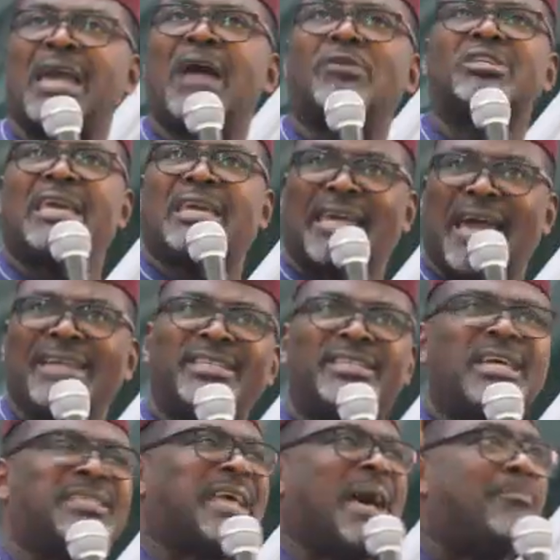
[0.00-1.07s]
out a
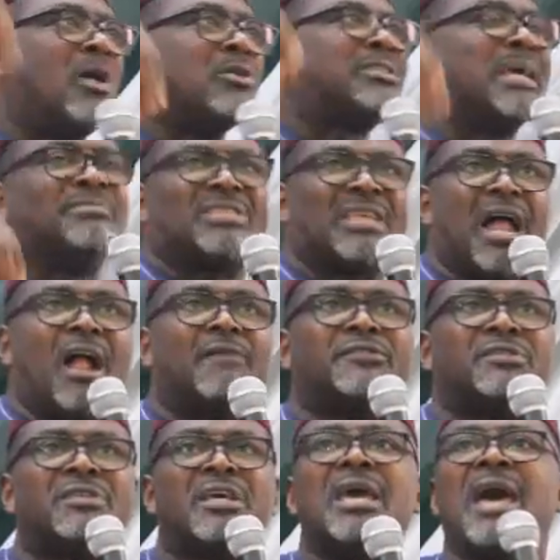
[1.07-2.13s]
candidate amongst themselves
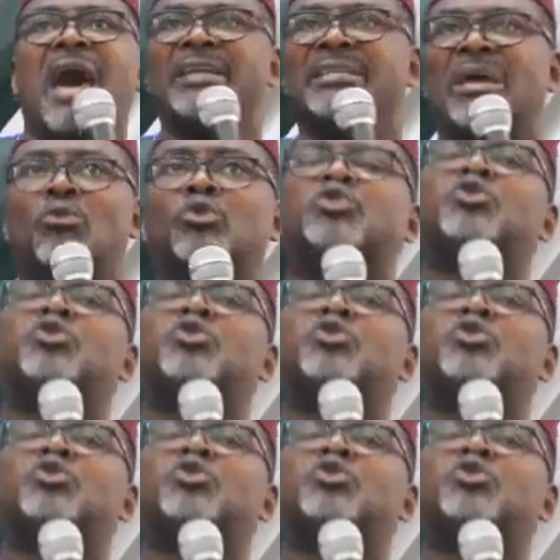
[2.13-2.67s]
and they will